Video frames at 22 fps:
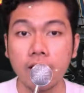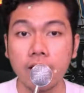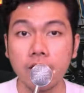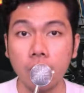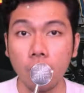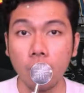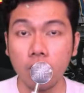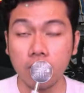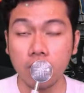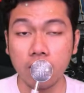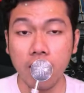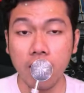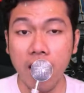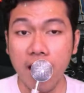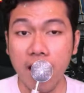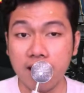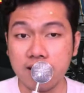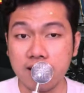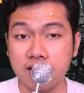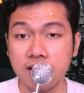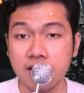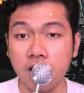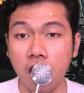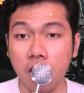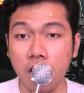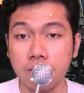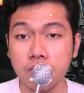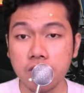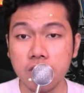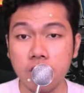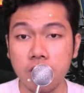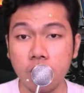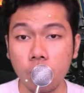The Model X
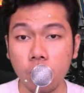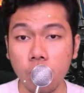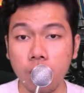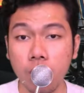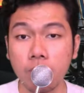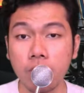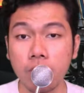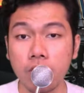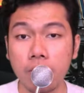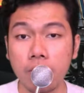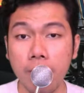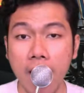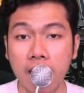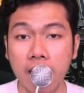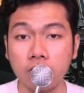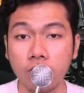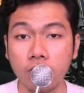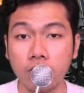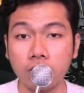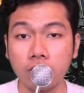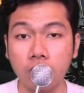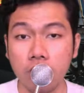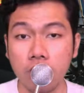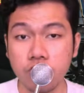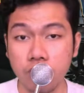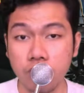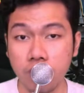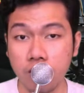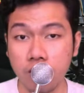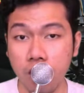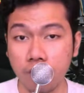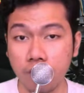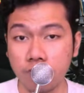comes equipped with a battery large
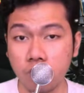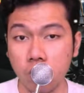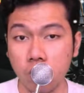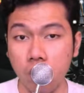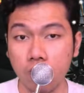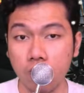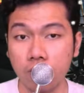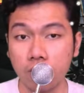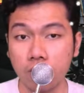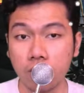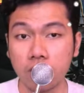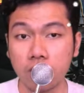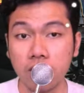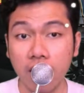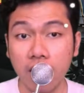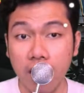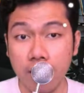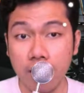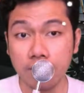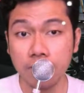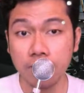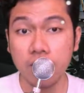enough to cover a claimed